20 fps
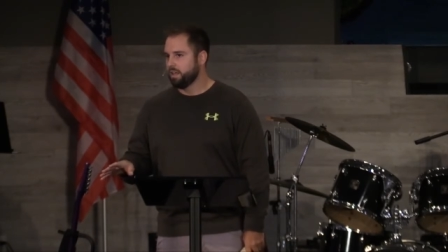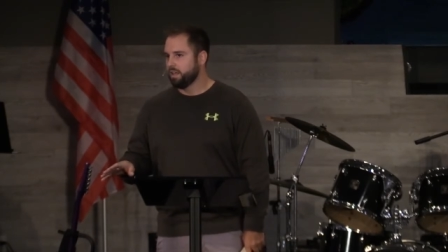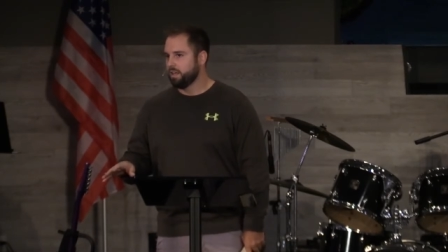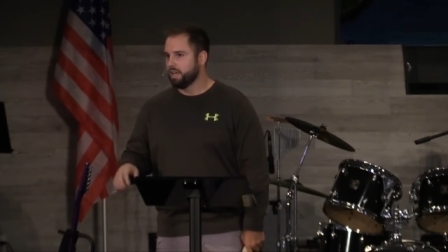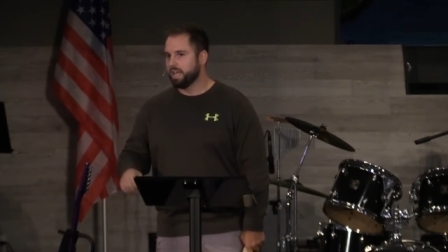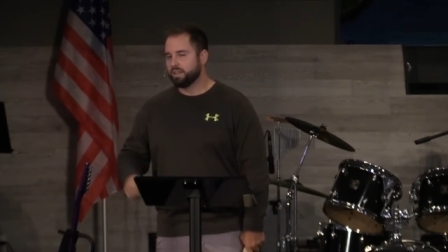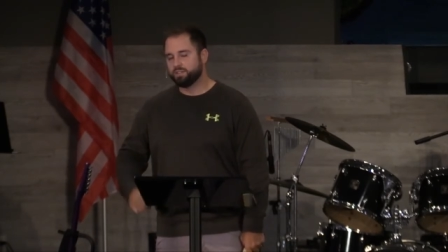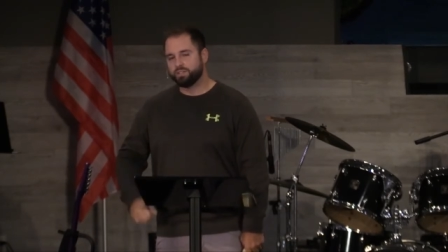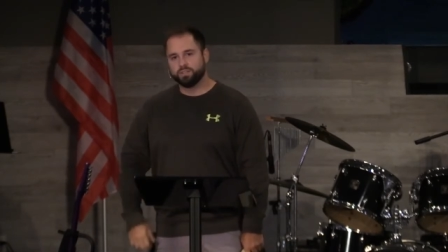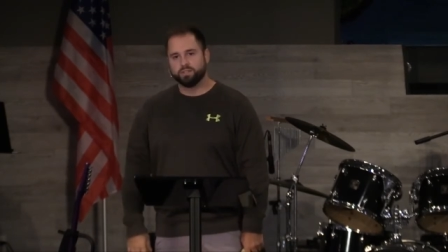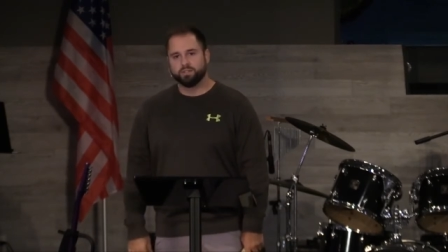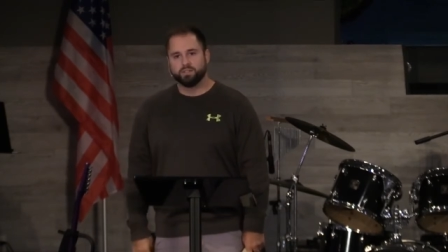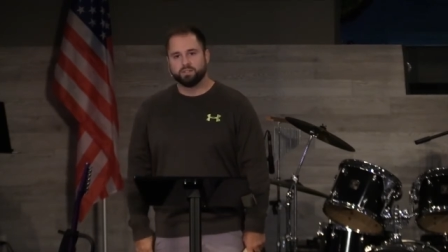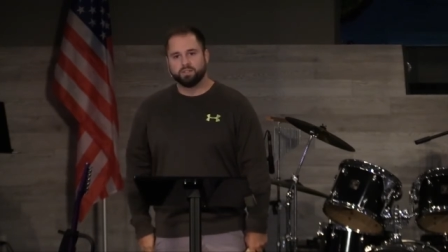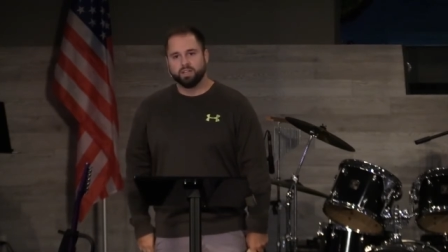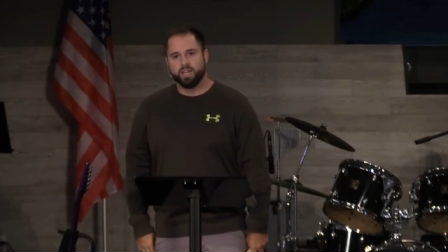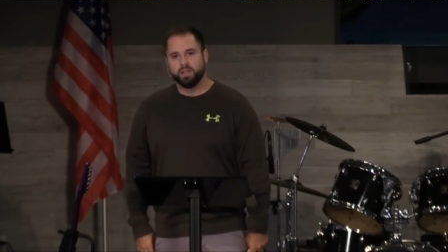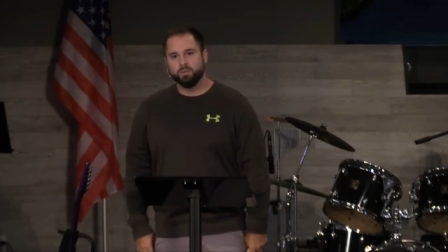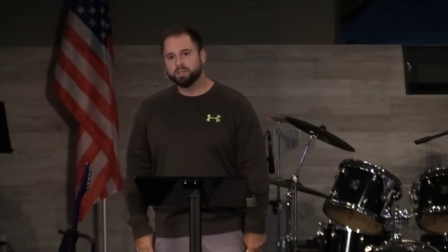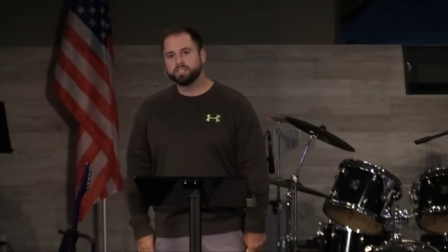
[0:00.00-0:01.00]
Now,
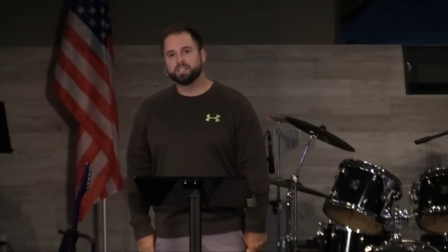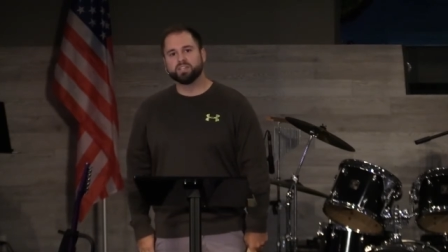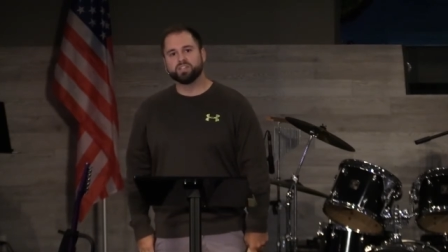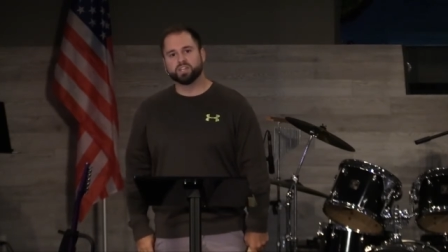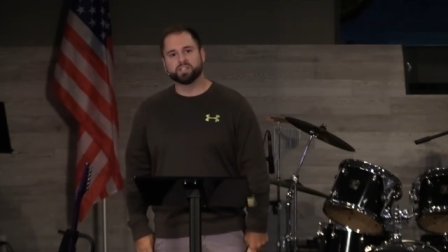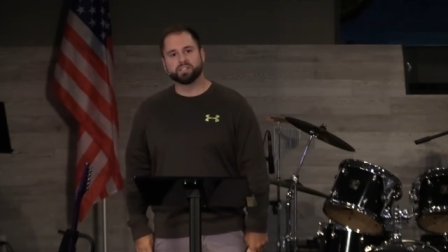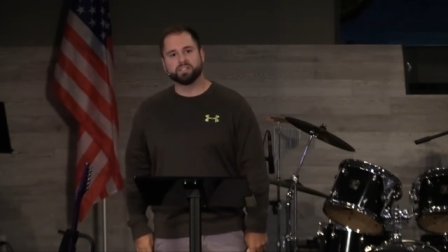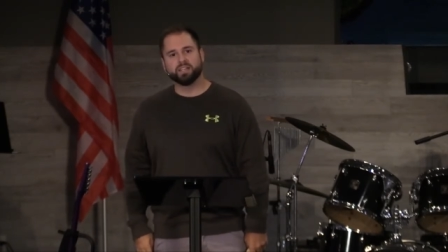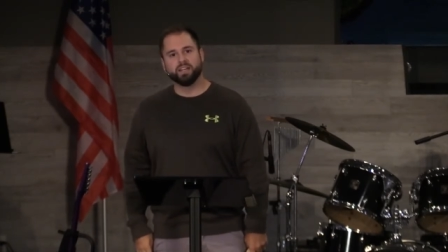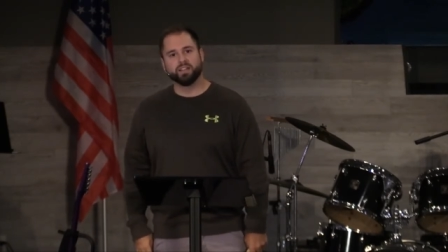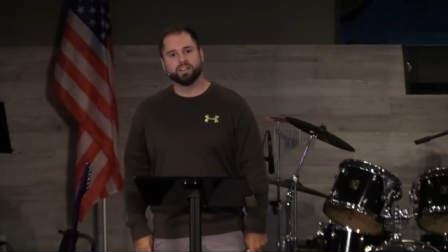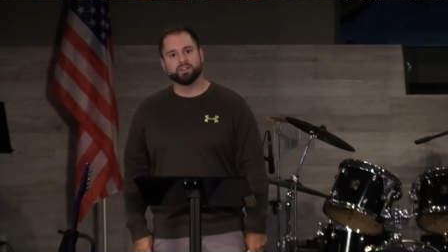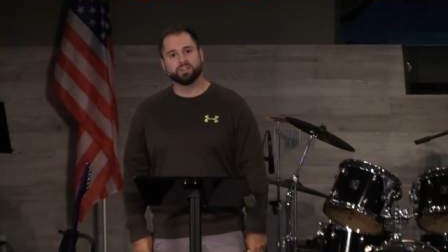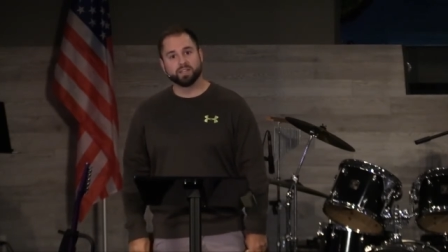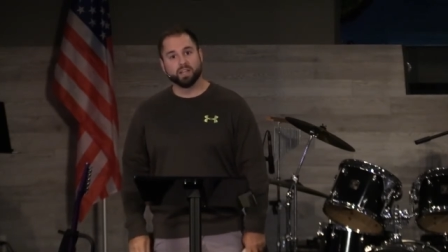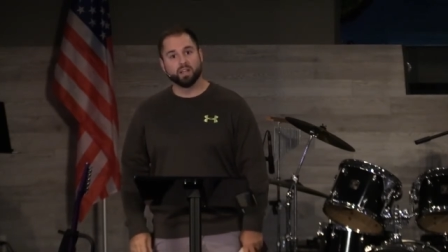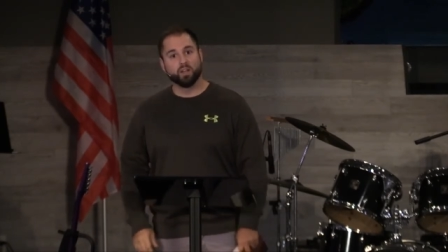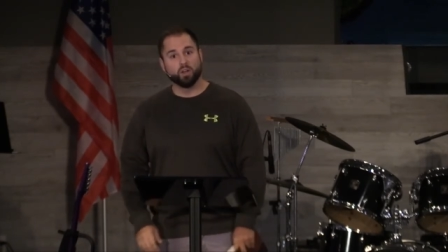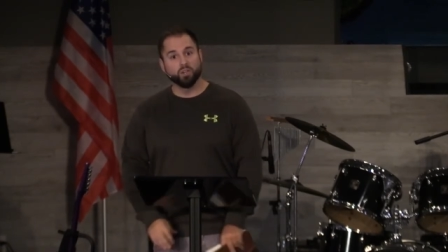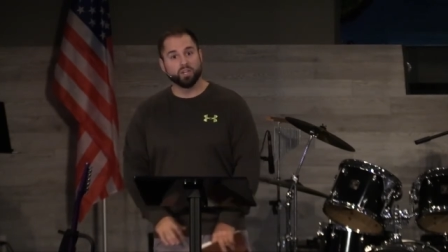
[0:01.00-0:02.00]
he wasn't just sitting there
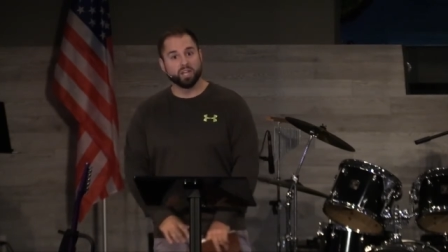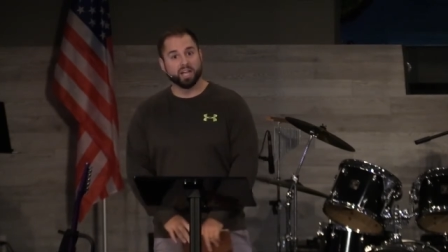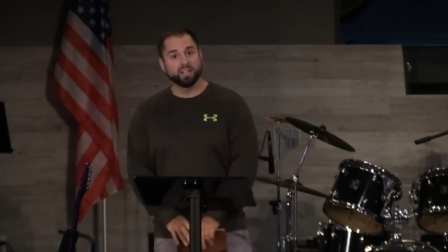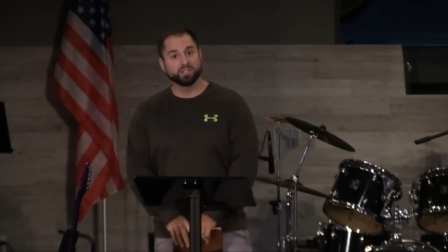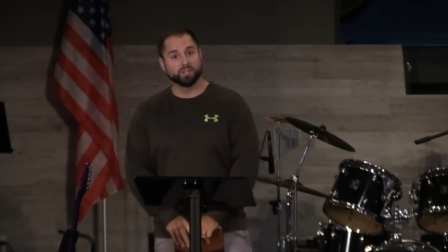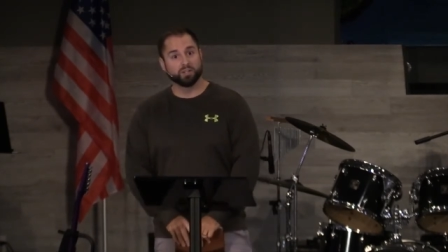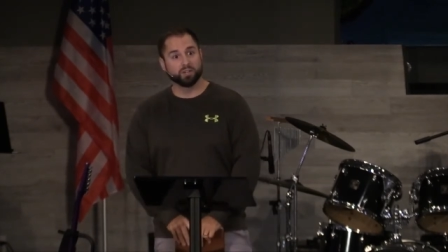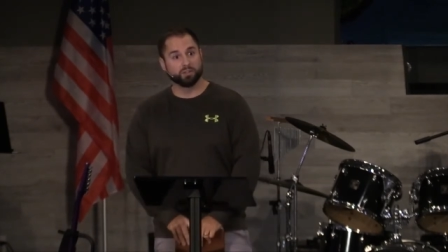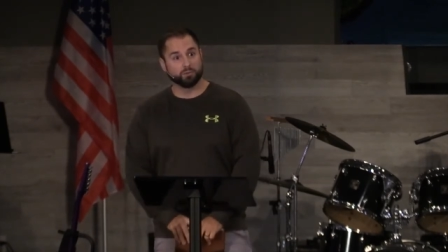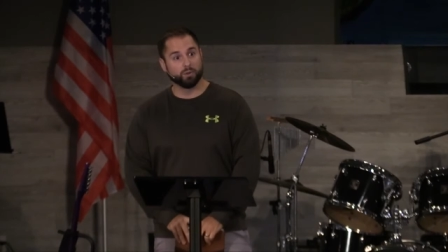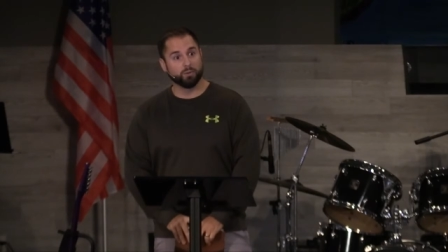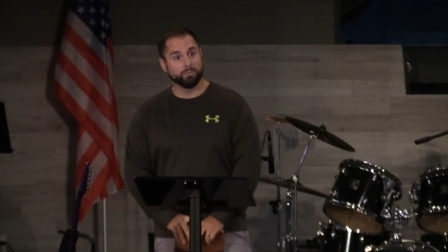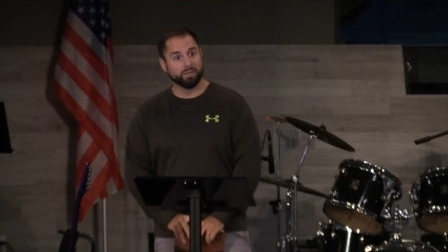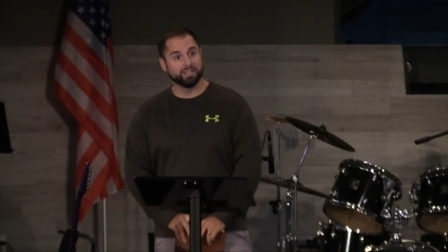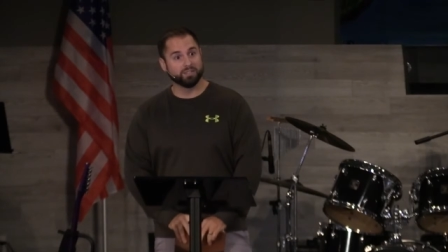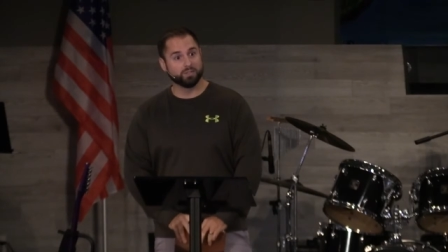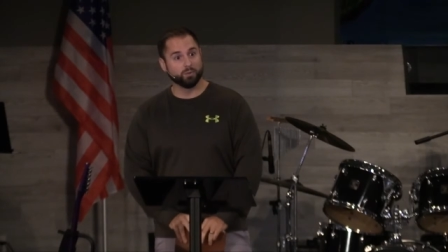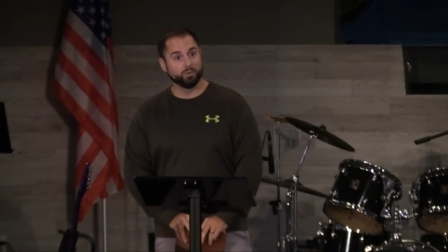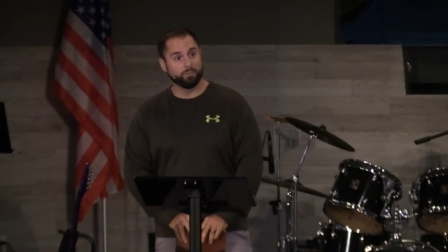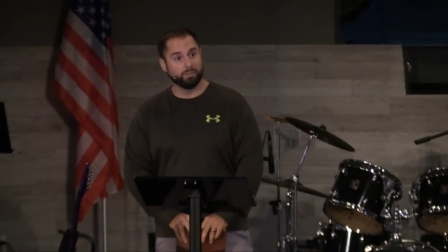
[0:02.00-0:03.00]
saying, Oh, you guys are going to throw me
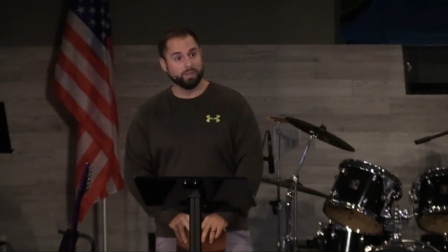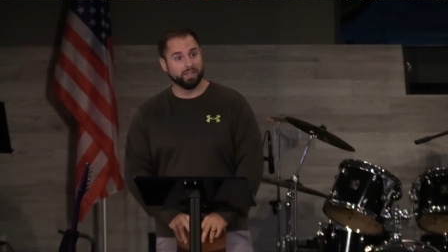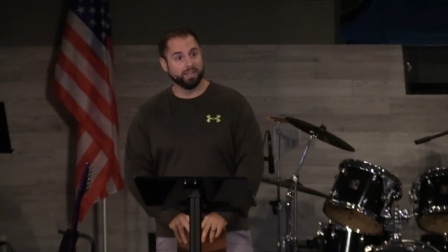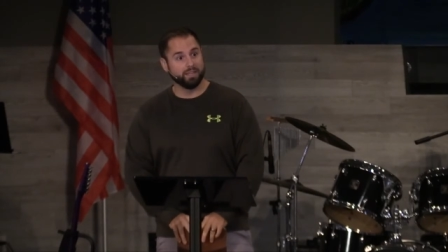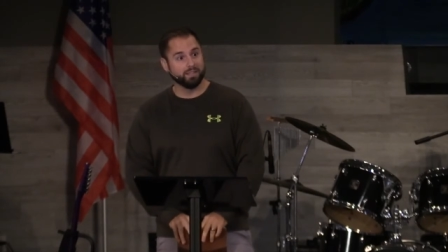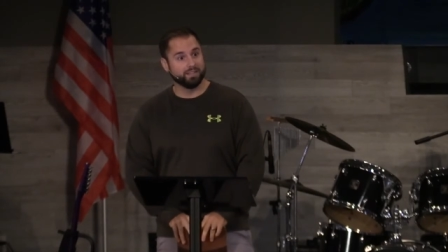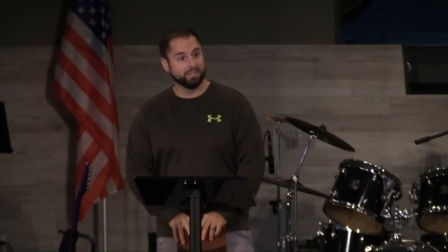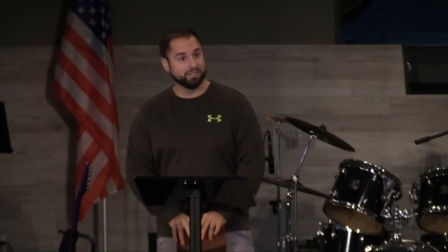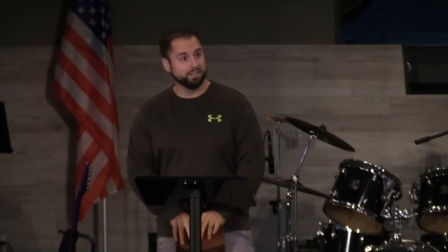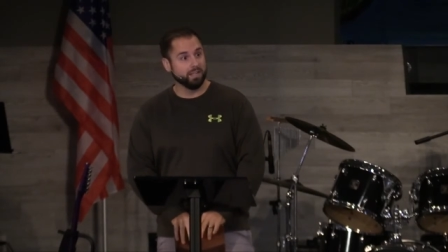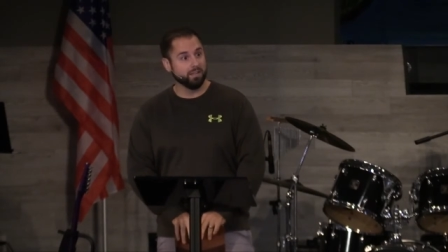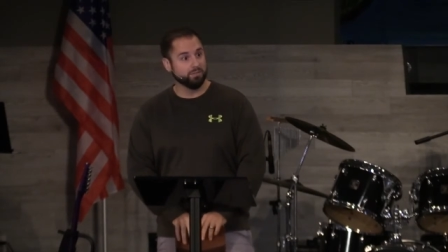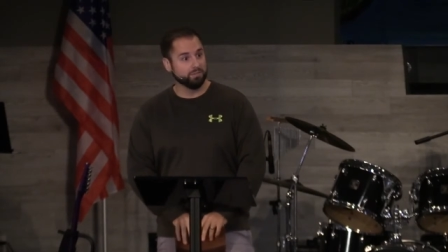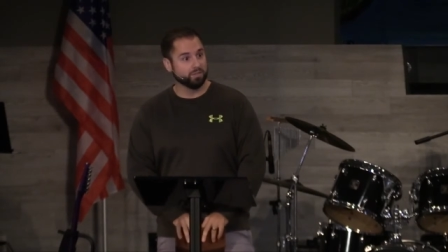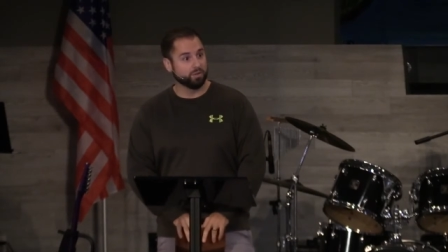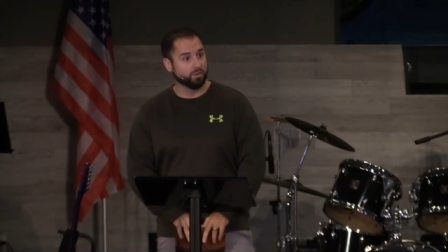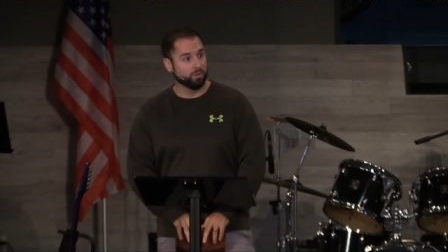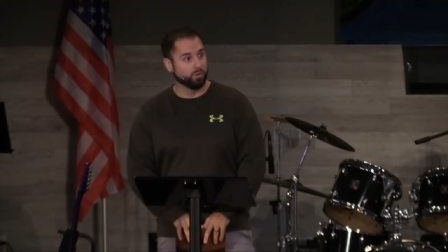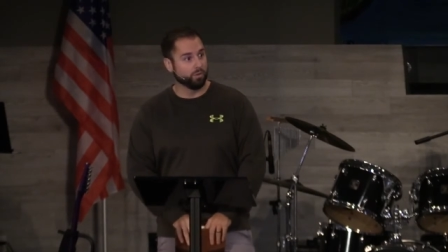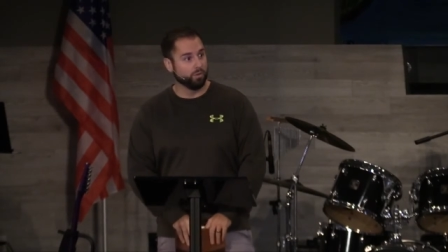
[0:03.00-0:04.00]
into a pit? This
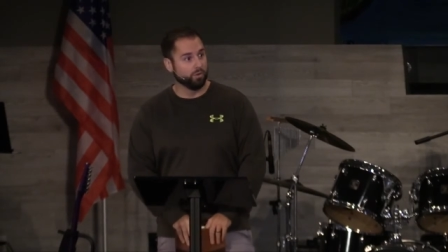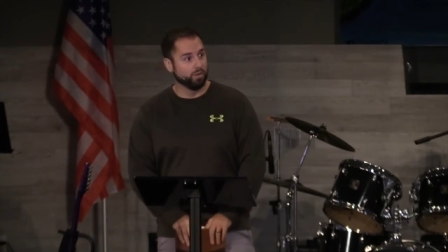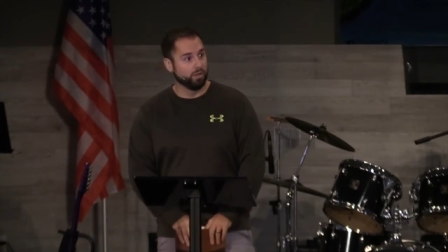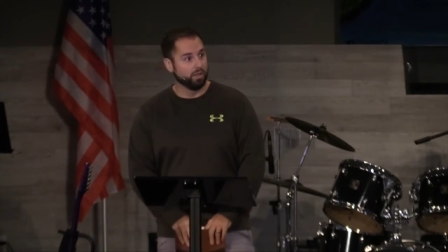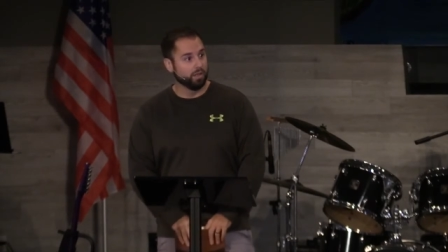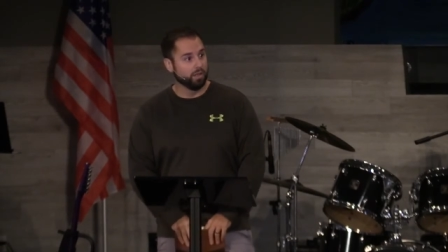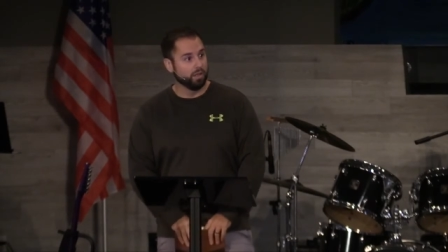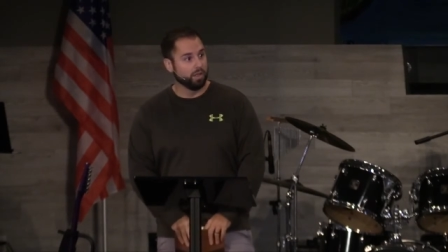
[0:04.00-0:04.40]
sounds cool.